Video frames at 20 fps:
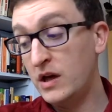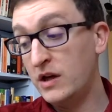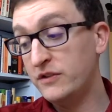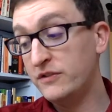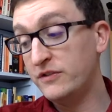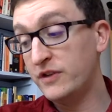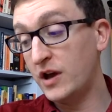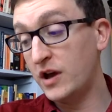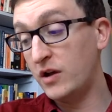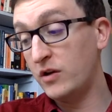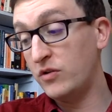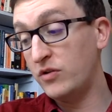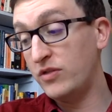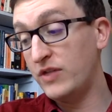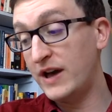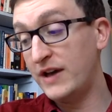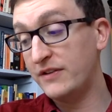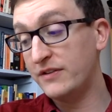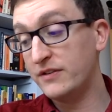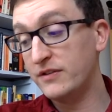So
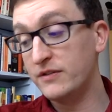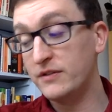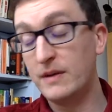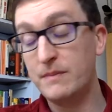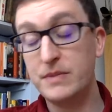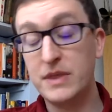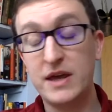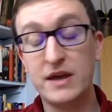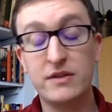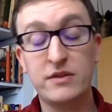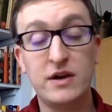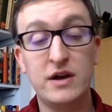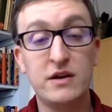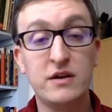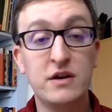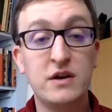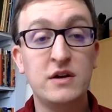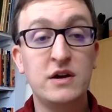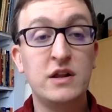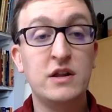that's something
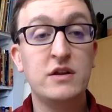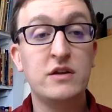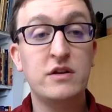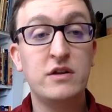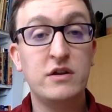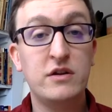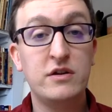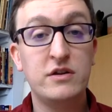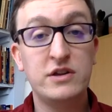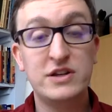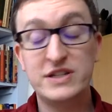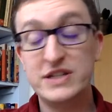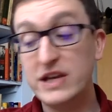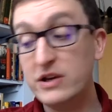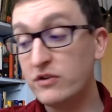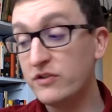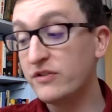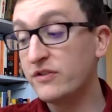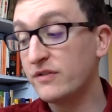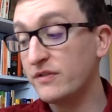that
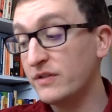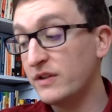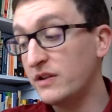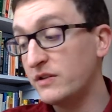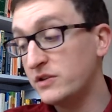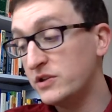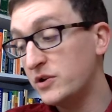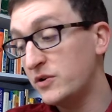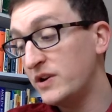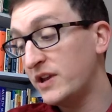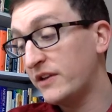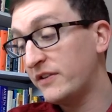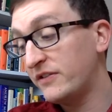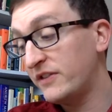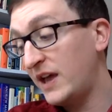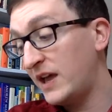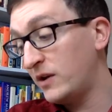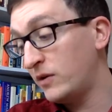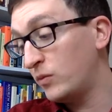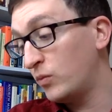deals to an
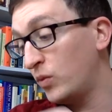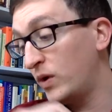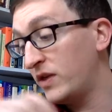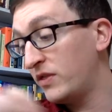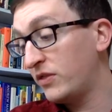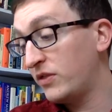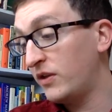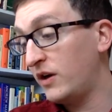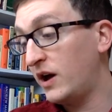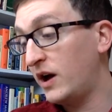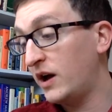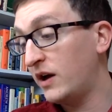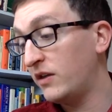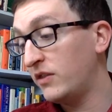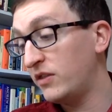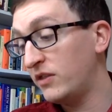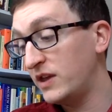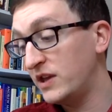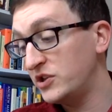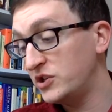extent with
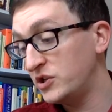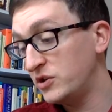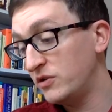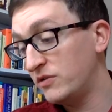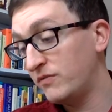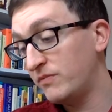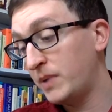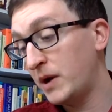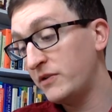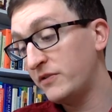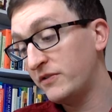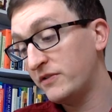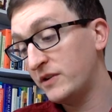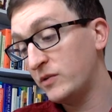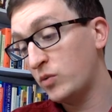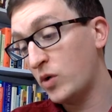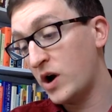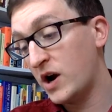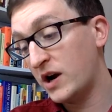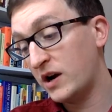the issue of
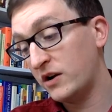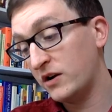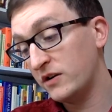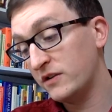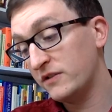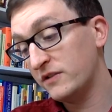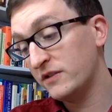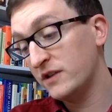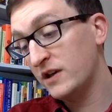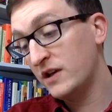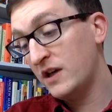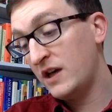posted workers,